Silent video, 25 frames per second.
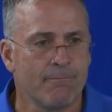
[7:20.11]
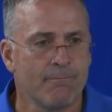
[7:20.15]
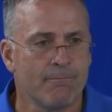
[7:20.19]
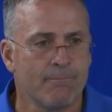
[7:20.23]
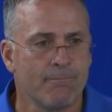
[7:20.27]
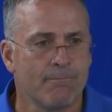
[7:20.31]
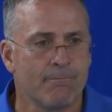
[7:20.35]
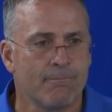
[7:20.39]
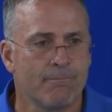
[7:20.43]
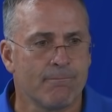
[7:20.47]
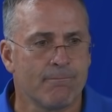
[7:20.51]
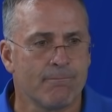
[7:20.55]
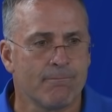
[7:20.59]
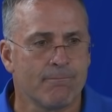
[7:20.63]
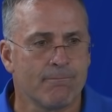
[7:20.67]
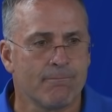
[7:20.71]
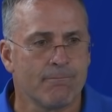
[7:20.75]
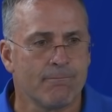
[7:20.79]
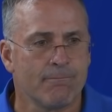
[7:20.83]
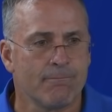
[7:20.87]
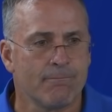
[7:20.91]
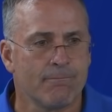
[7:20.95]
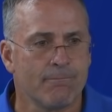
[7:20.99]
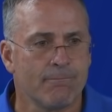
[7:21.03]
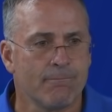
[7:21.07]
You mentioned
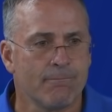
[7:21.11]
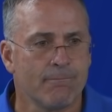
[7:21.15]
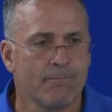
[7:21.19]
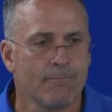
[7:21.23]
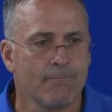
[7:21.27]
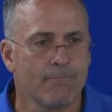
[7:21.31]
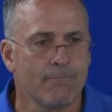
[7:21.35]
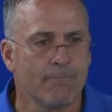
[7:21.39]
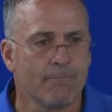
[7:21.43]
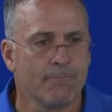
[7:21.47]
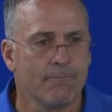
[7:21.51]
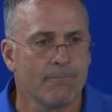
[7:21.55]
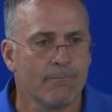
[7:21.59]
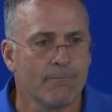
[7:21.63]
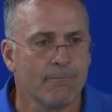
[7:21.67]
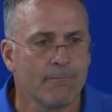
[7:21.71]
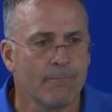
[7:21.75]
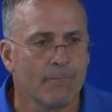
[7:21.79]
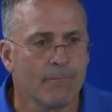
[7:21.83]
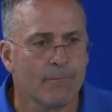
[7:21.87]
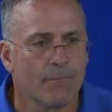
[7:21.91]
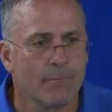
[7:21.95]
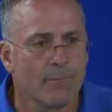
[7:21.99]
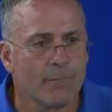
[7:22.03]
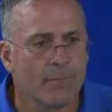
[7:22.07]
that there,
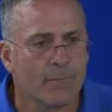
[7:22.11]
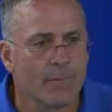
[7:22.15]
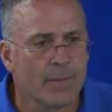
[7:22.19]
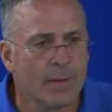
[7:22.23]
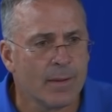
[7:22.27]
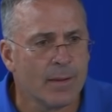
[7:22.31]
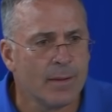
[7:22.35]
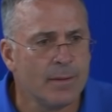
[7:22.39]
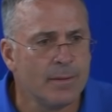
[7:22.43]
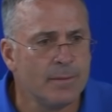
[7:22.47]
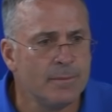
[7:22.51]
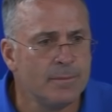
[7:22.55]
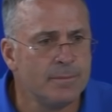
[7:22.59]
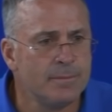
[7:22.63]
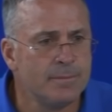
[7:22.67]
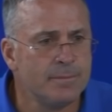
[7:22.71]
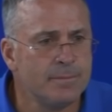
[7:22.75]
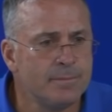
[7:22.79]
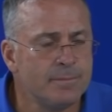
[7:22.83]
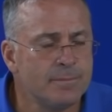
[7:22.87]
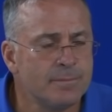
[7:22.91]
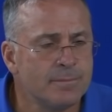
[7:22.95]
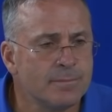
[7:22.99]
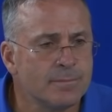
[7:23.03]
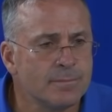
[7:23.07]
Bricen. Is it kind of nice to
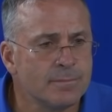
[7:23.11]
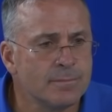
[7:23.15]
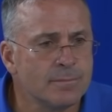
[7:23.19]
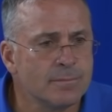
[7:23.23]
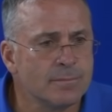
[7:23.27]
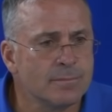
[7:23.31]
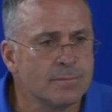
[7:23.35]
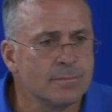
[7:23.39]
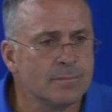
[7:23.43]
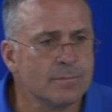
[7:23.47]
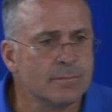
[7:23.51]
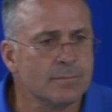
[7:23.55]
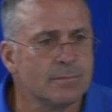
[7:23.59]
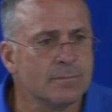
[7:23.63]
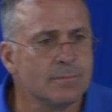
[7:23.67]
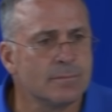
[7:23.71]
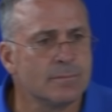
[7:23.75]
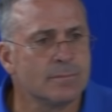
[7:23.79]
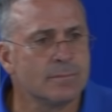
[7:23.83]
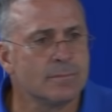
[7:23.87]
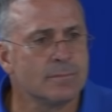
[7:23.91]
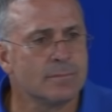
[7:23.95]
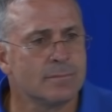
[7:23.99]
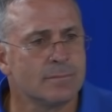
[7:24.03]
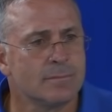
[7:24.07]
be so
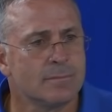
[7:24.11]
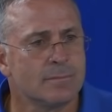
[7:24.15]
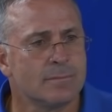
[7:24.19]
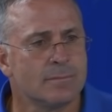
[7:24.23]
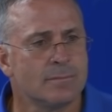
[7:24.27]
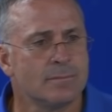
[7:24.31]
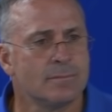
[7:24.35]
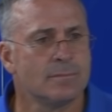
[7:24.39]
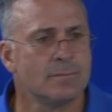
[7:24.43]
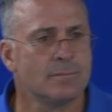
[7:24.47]
familiar with